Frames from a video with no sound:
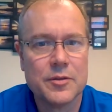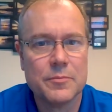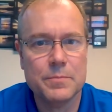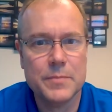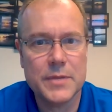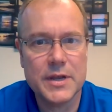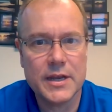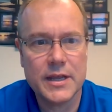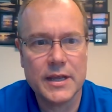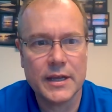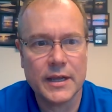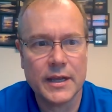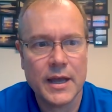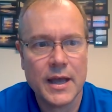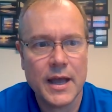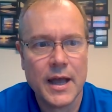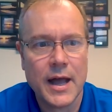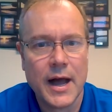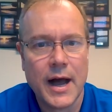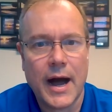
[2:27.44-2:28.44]
Meaning,
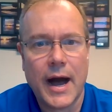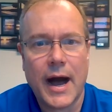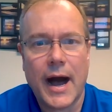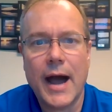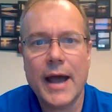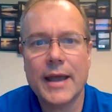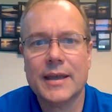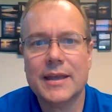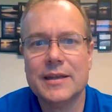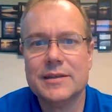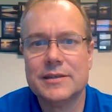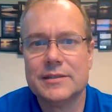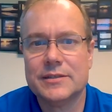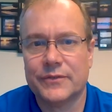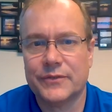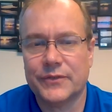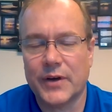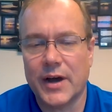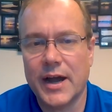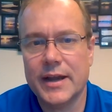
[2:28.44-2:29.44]
I can
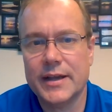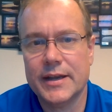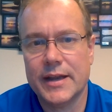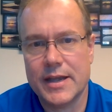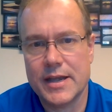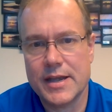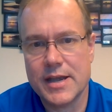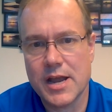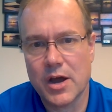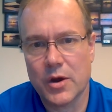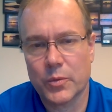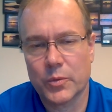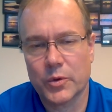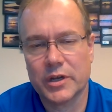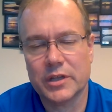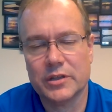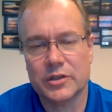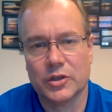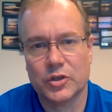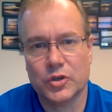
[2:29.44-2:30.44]
define a
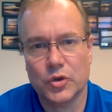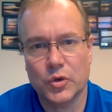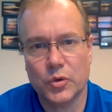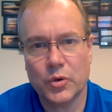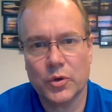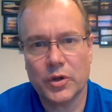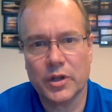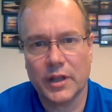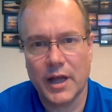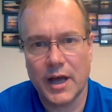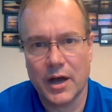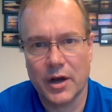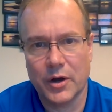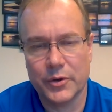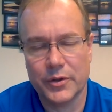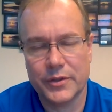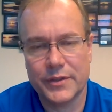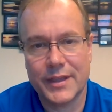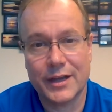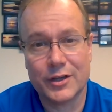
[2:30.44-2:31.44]
network in the Google
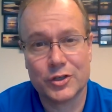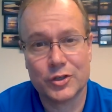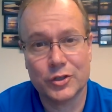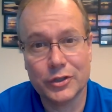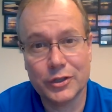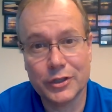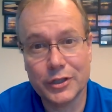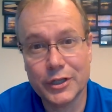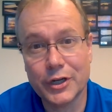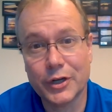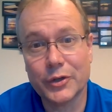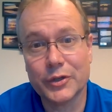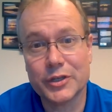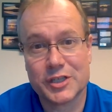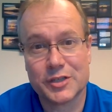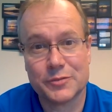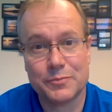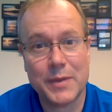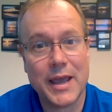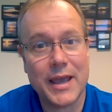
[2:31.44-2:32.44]
Cloud that literally
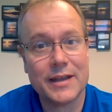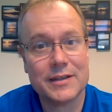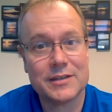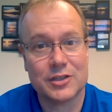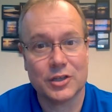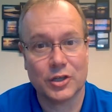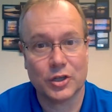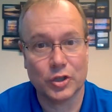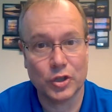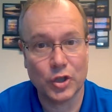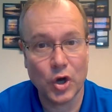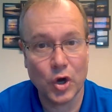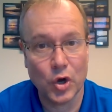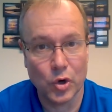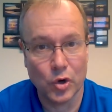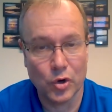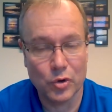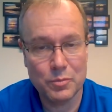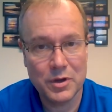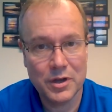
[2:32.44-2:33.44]
spans the
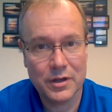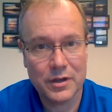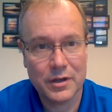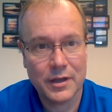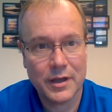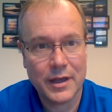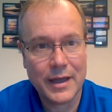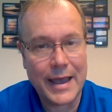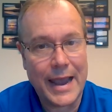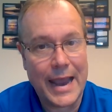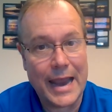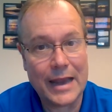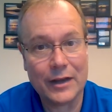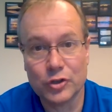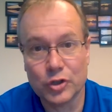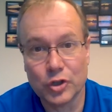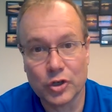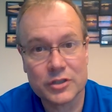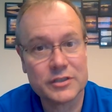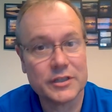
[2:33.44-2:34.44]
globe
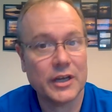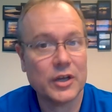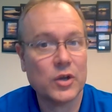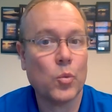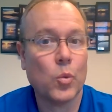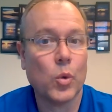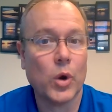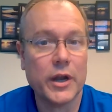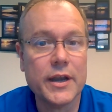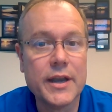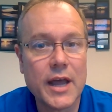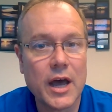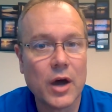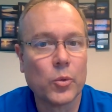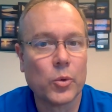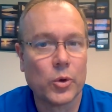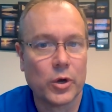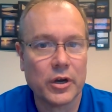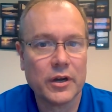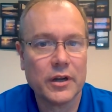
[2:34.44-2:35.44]
and looks like one
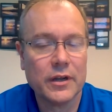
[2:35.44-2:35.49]
network.